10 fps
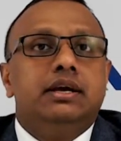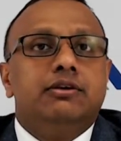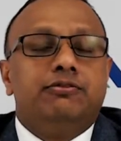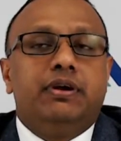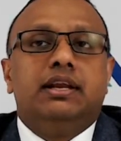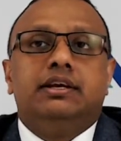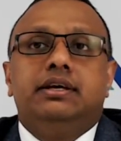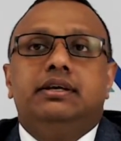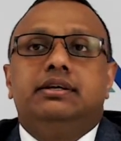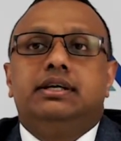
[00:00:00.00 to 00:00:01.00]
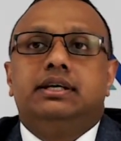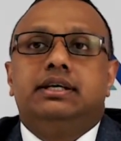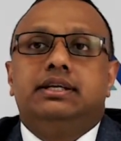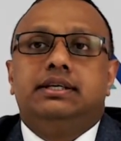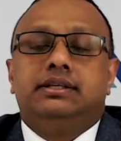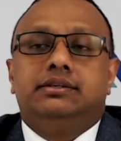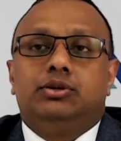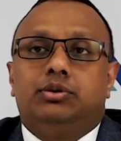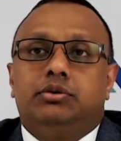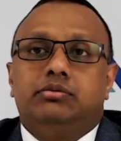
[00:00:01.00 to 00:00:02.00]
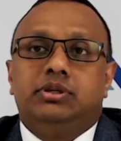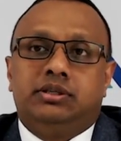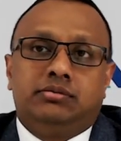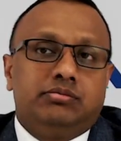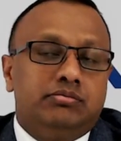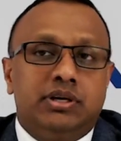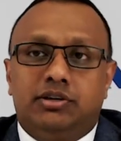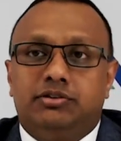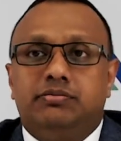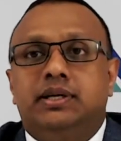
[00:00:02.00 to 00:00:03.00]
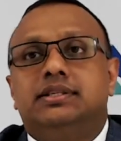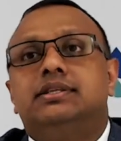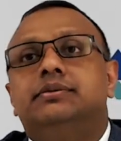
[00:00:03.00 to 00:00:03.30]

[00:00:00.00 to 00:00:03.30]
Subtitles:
fairly early, or in matter of months.